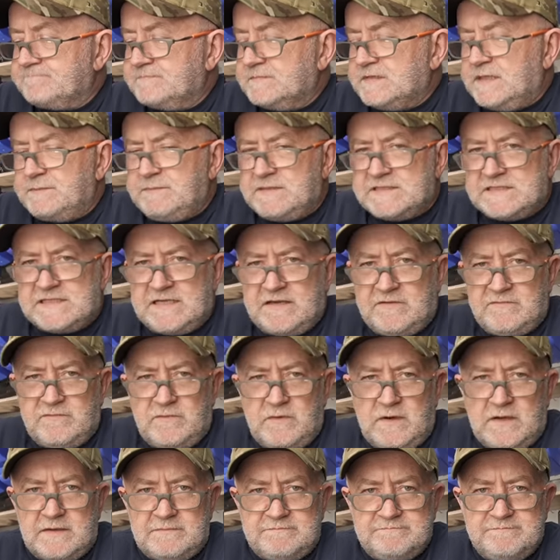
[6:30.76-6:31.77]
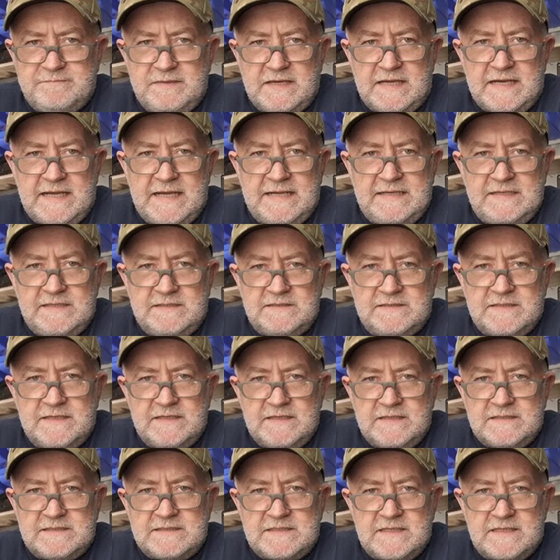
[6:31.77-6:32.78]
They must have, what, about 80
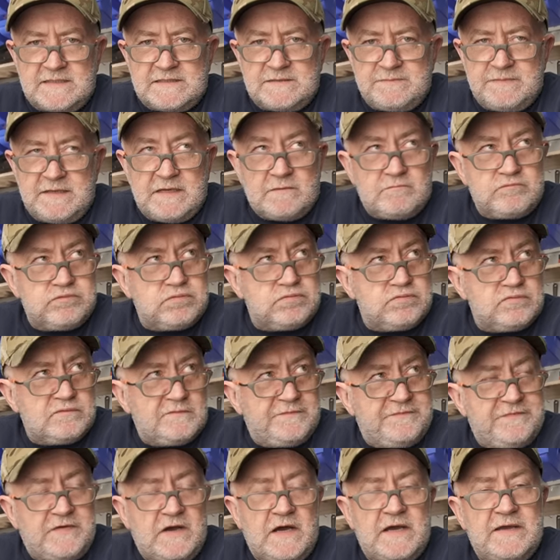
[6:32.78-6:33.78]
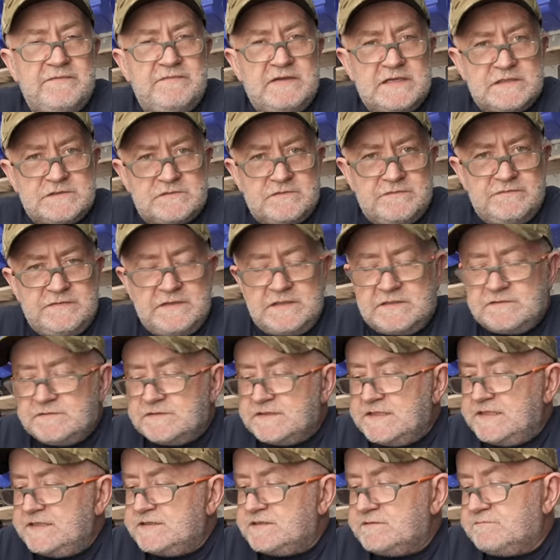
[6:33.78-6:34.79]
dealers? So that's about 5 extra
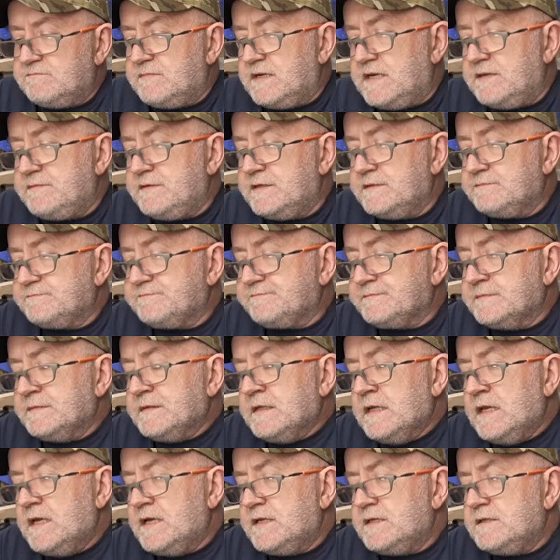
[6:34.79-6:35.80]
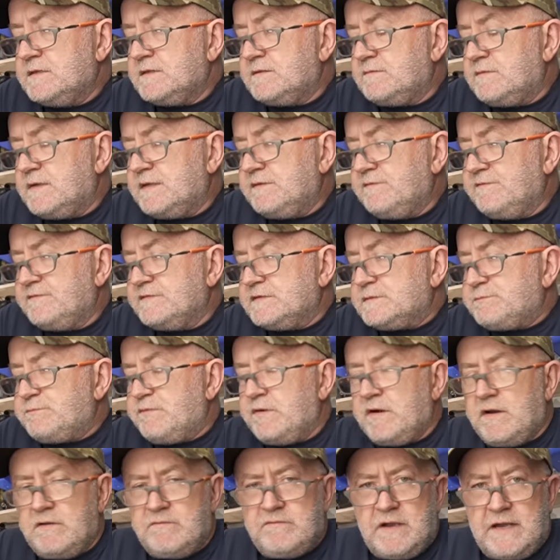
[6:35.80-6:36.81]
vehicles each, maybe. Now, I wonder if it's
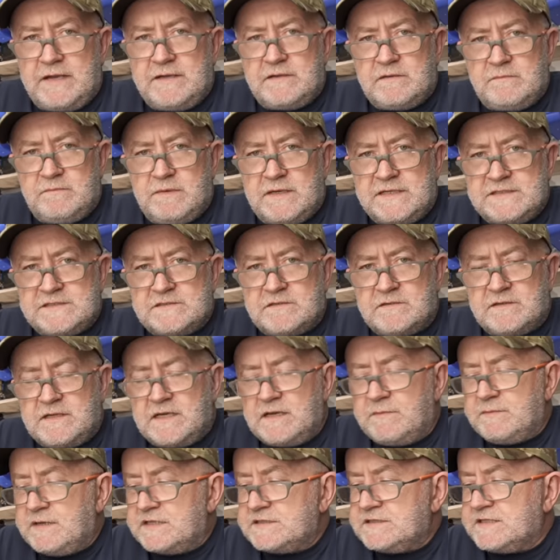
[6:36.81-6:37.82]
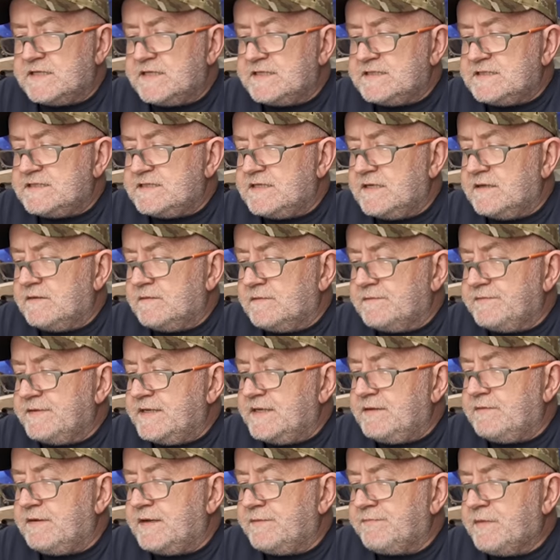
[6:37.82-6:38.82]
prorated based on how much they sell.
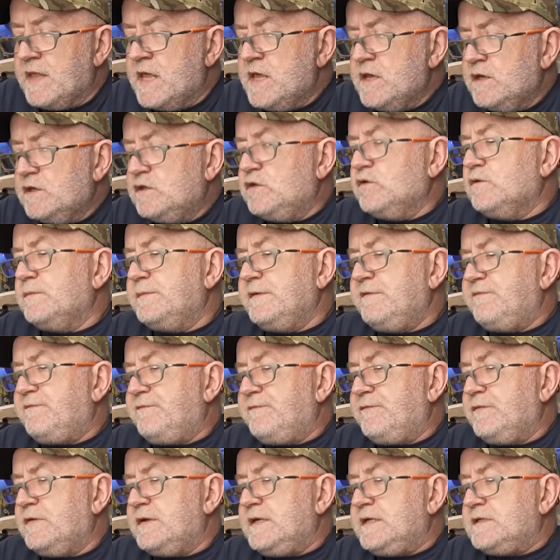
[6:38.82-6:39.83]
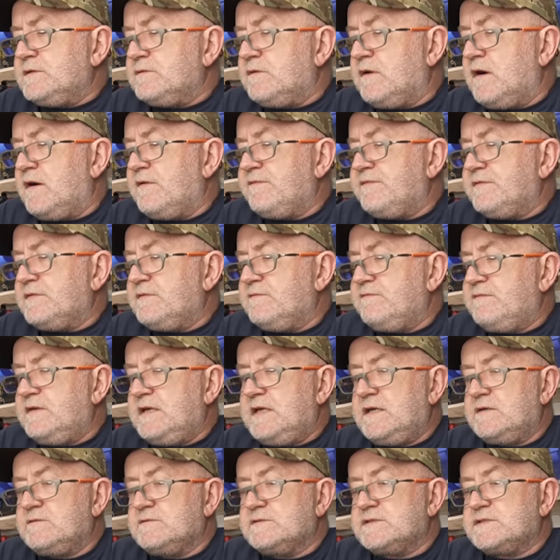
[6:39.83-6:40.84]
Anyway, you'll be free to offer the
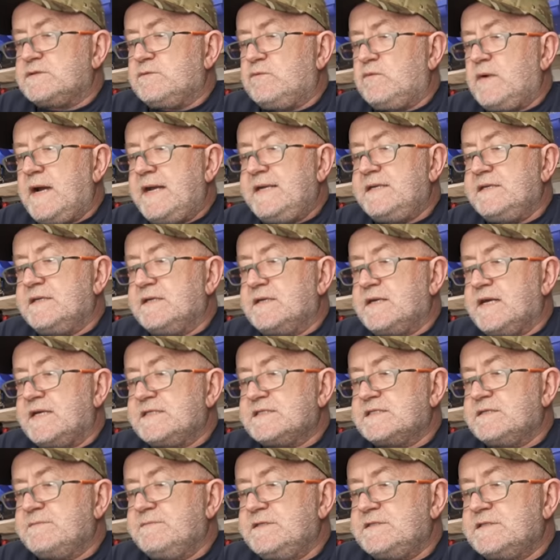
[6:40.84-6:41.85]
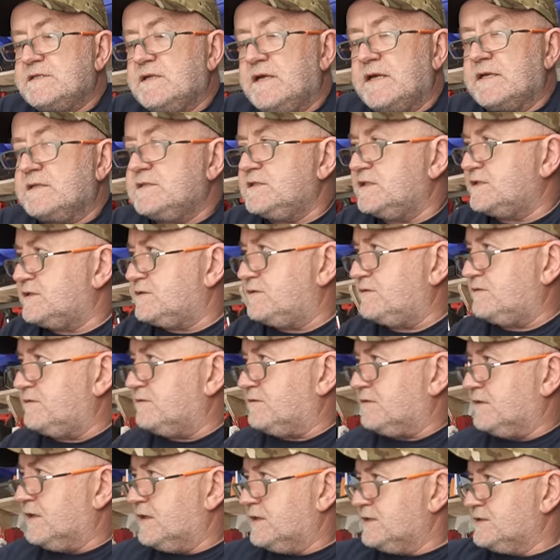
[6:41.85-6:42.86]
vehicles to waiting customers. Like, just,
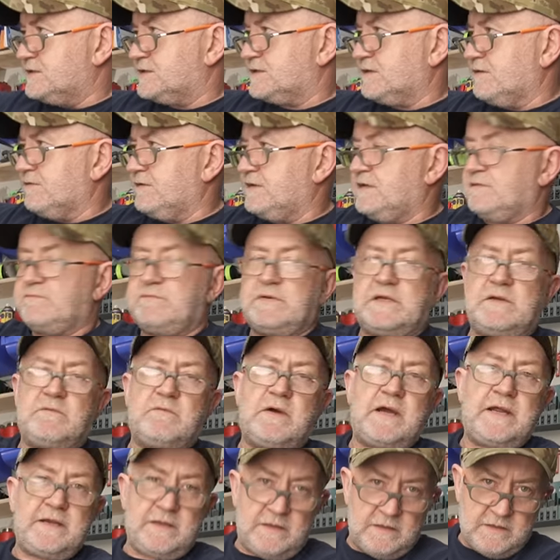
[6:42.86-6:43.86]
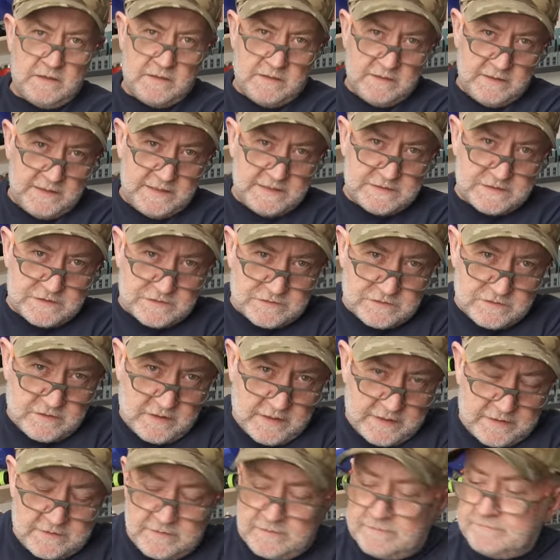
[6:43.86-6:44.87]
dude, sorry you've been waiting. Here's a
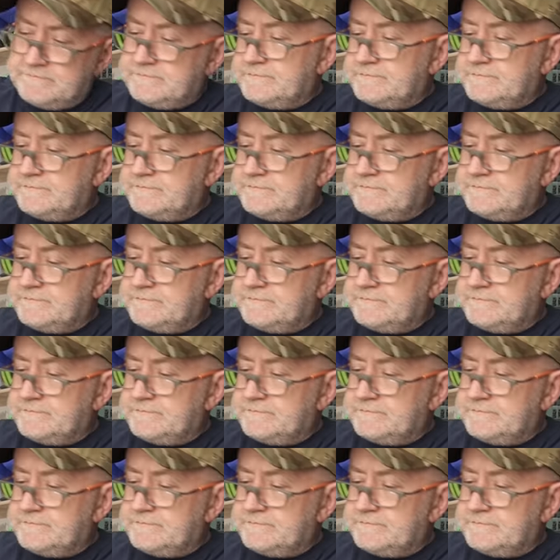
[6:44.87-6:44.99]
Triton.